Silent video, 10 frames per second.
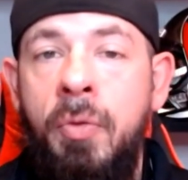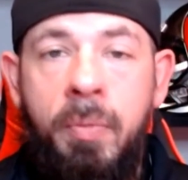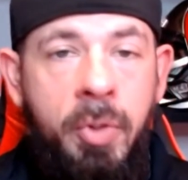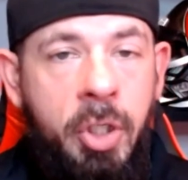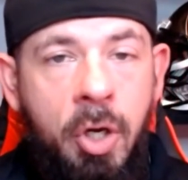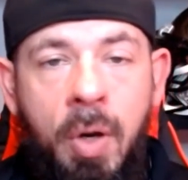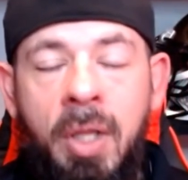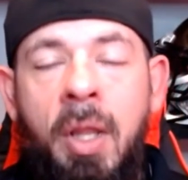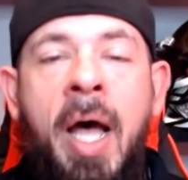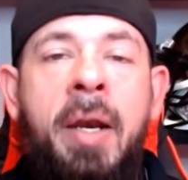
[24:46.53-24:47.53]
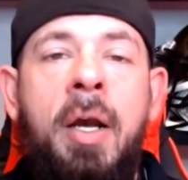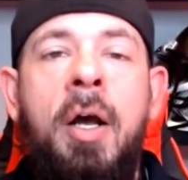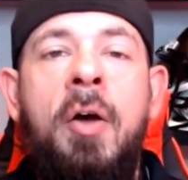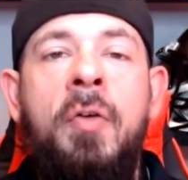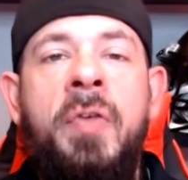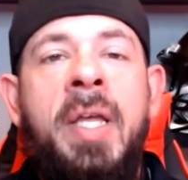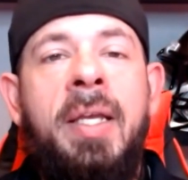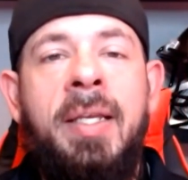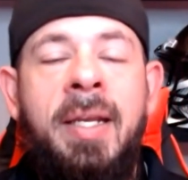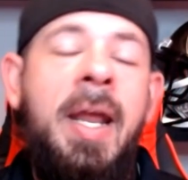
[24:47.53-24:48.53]
you know, a lot of
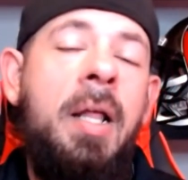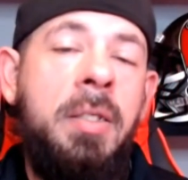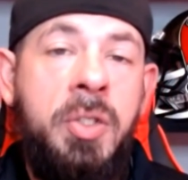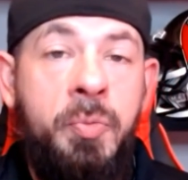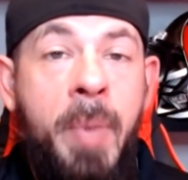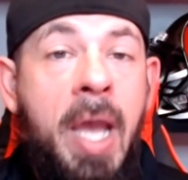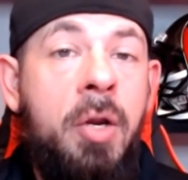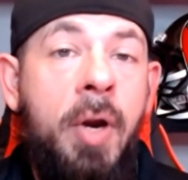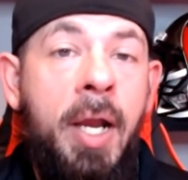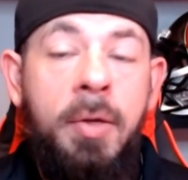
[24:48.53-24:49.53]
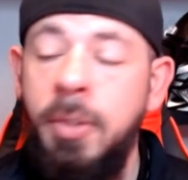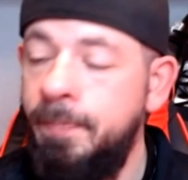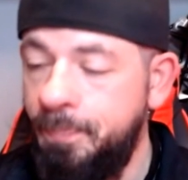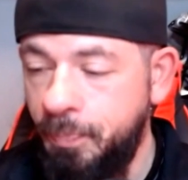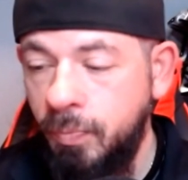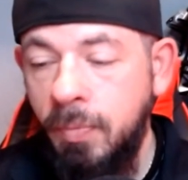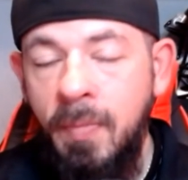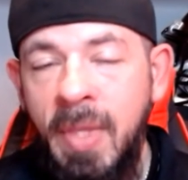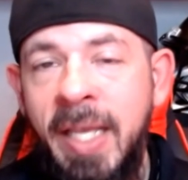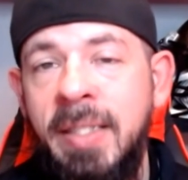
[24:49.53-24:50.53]
Canales' background,
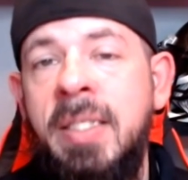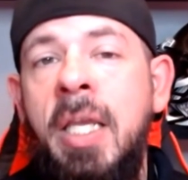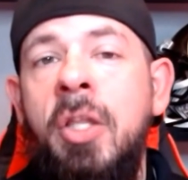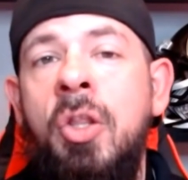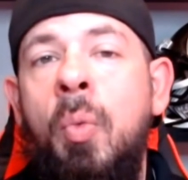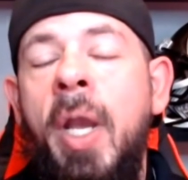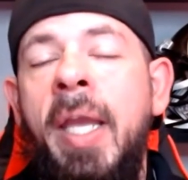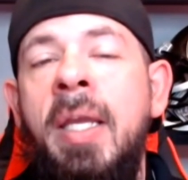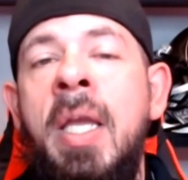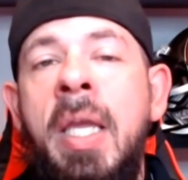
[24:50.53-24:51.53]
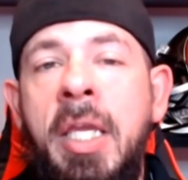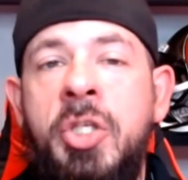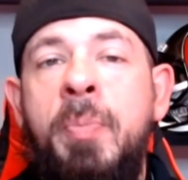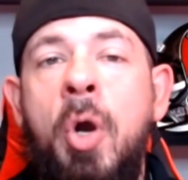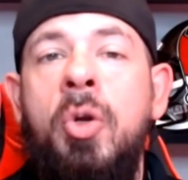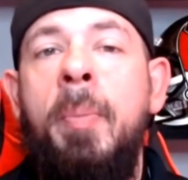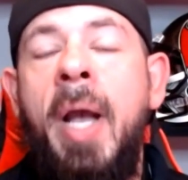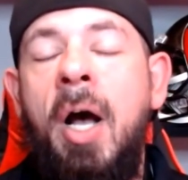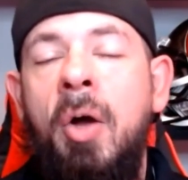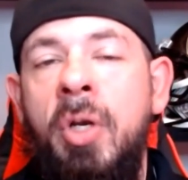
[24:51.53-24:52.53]
and seeing the way he spoke
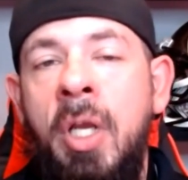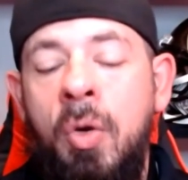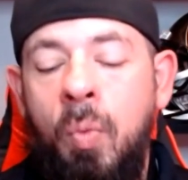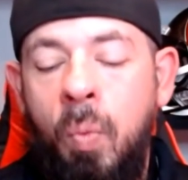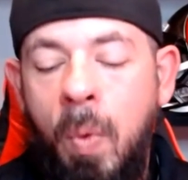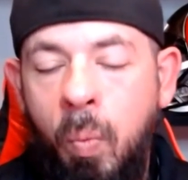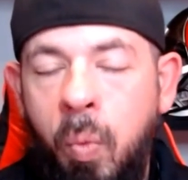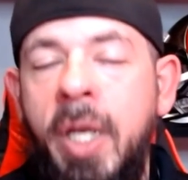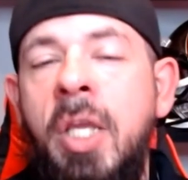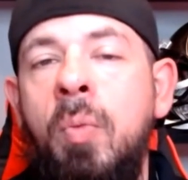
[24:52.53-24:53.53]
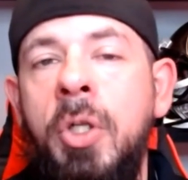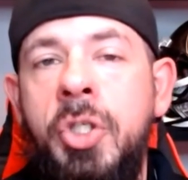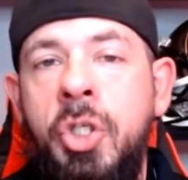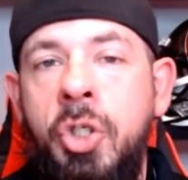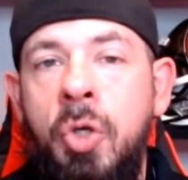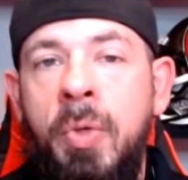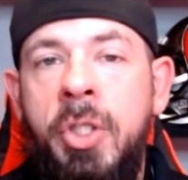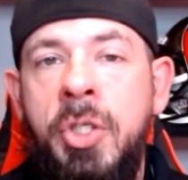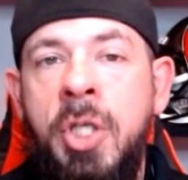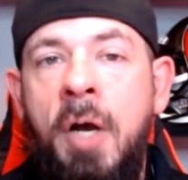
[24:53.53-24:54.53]
about what he wants to do with
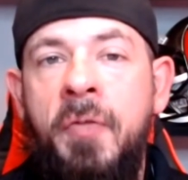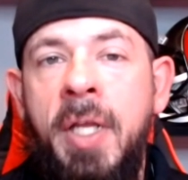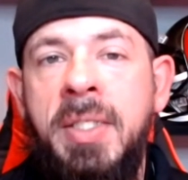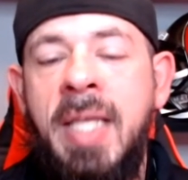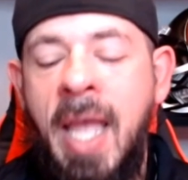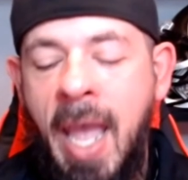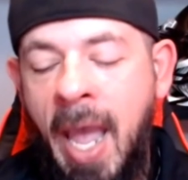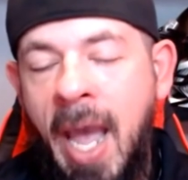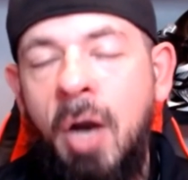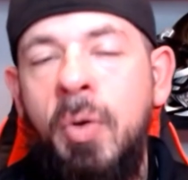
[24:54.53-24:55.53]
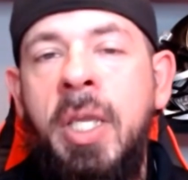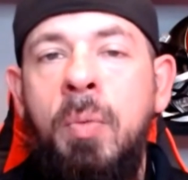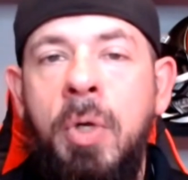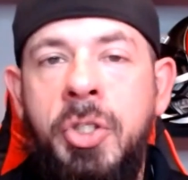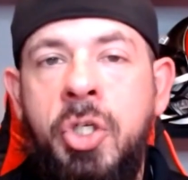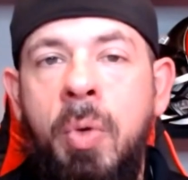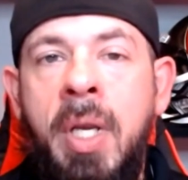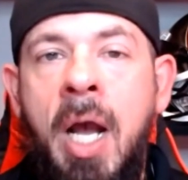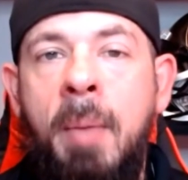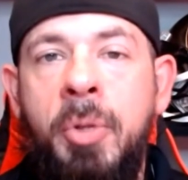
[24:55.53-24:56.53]
this offense, how he wants to
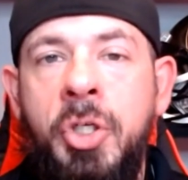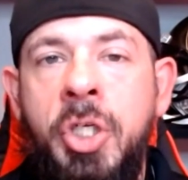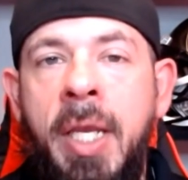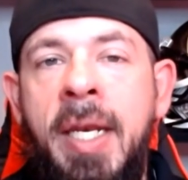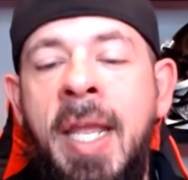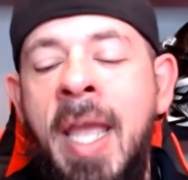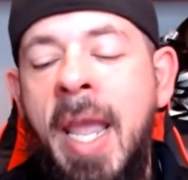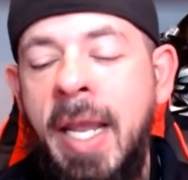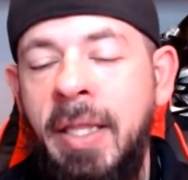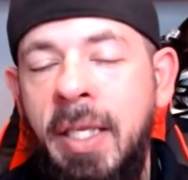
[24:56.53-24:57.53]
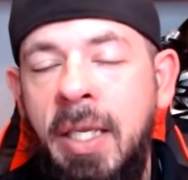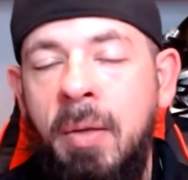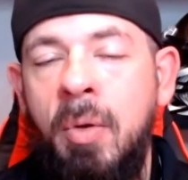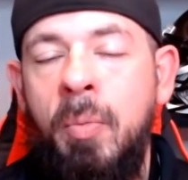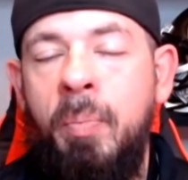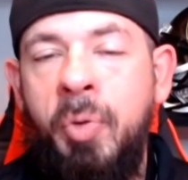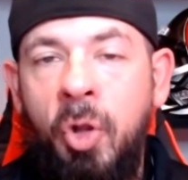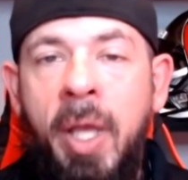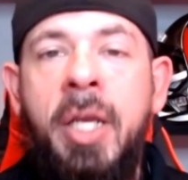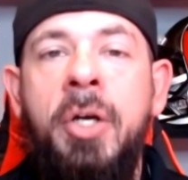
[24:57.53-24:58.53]
accomplish it, and the
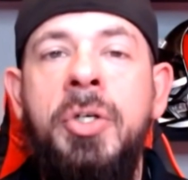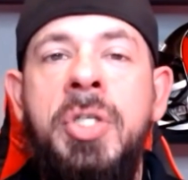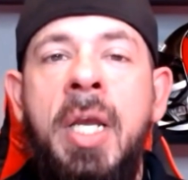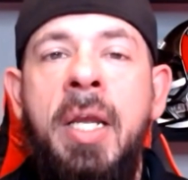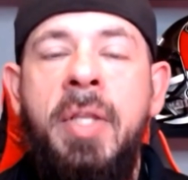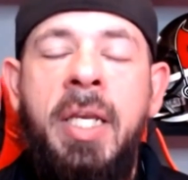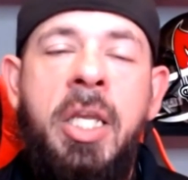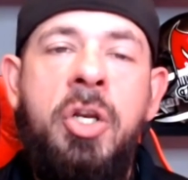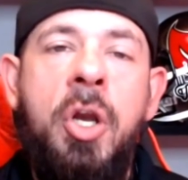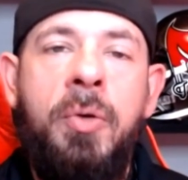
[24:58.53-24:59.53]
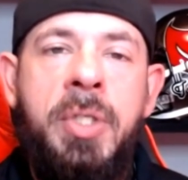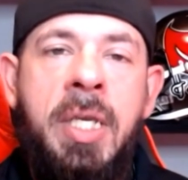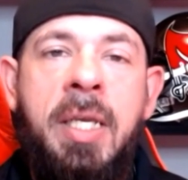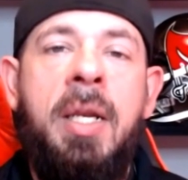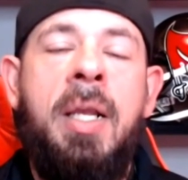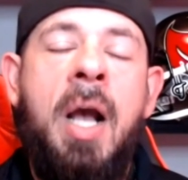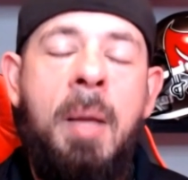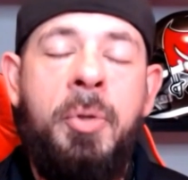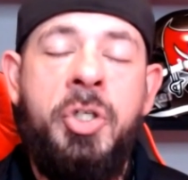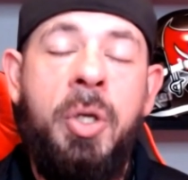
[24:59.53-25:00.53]
players that he knows he can
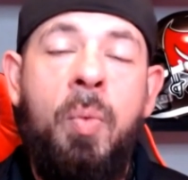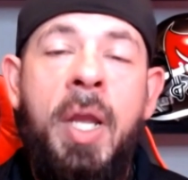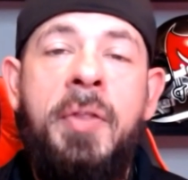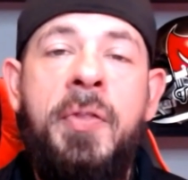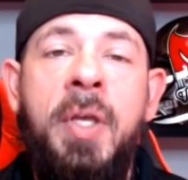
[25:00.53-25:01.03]
accomplish it with,